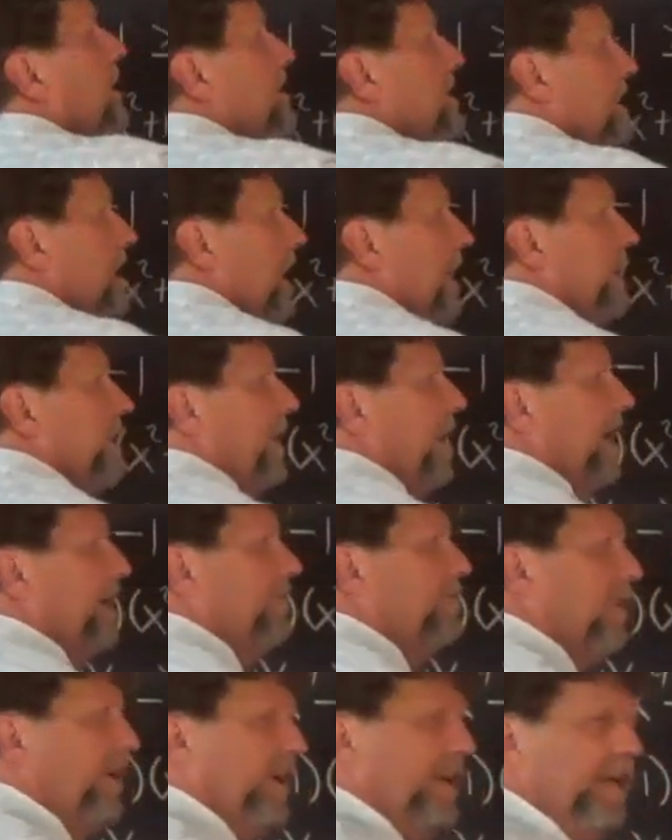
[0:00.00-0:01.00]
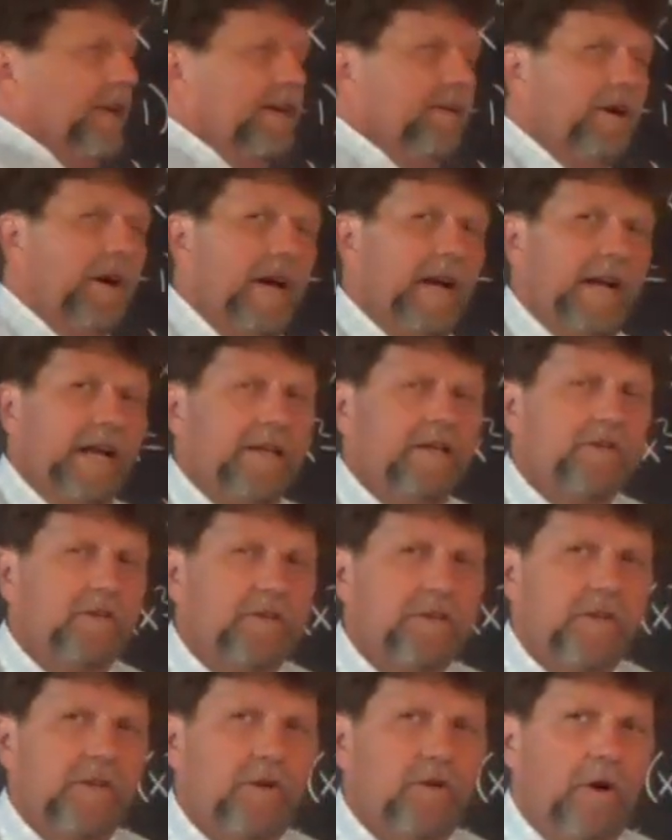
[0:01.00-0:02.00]
This line that I've written in red
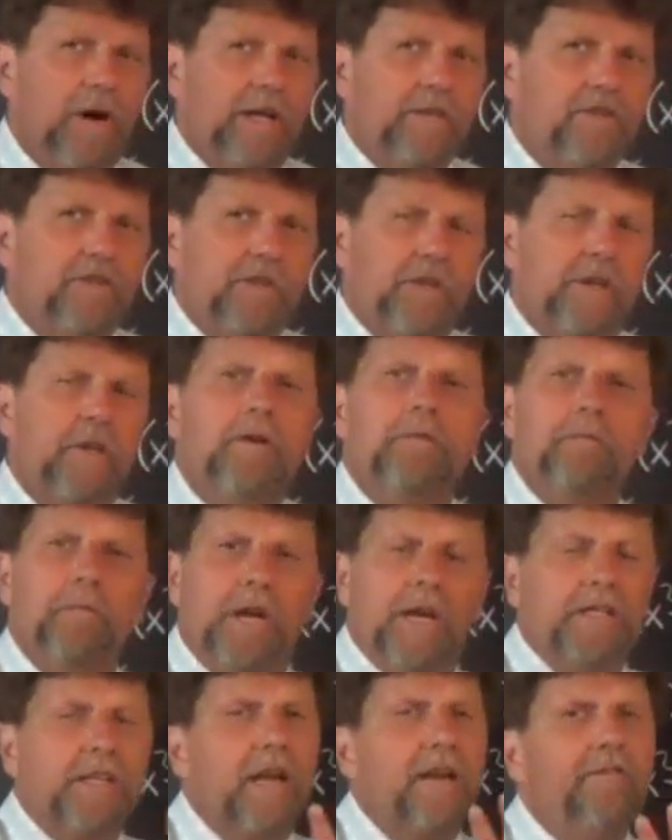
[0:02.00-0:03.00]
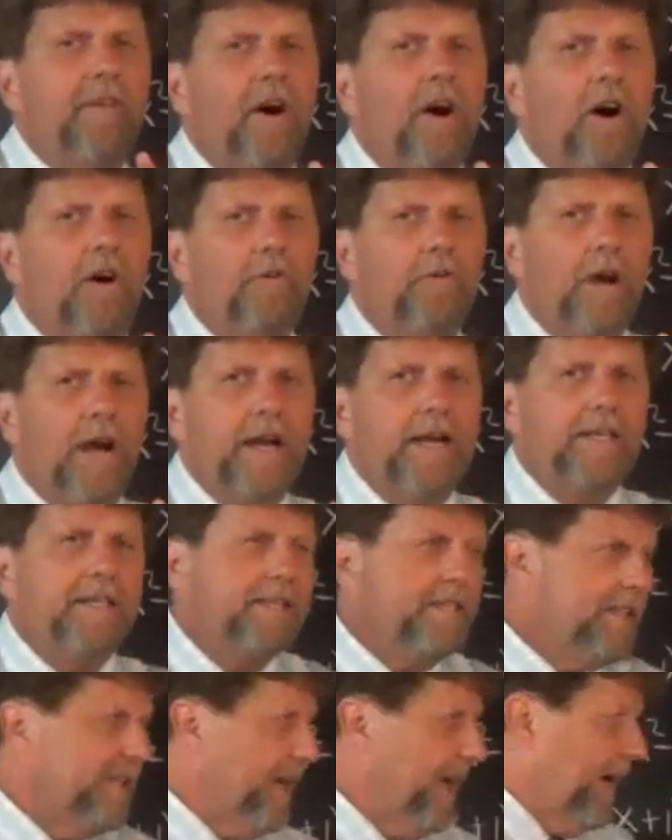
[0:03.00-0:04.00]
answers the question, because I've already
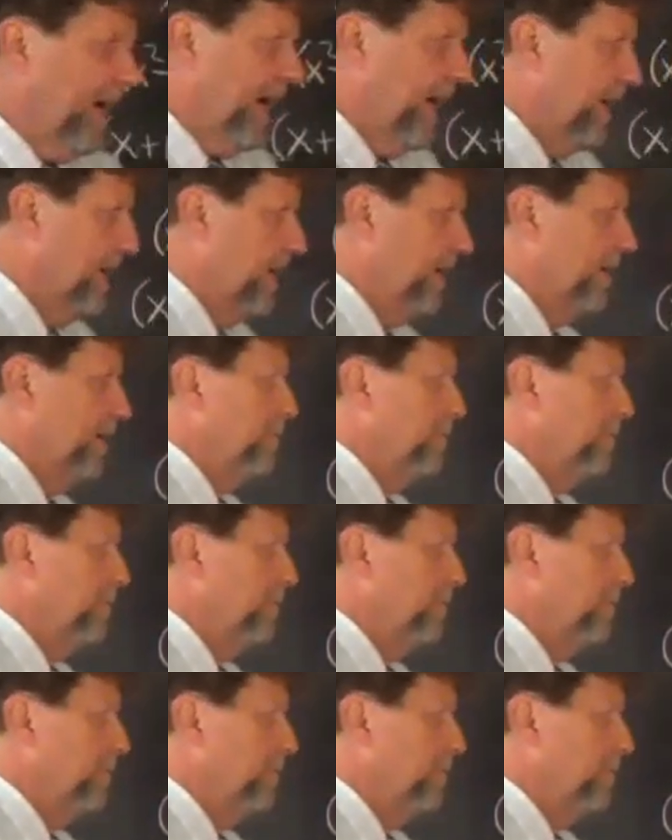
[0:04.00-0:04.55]
said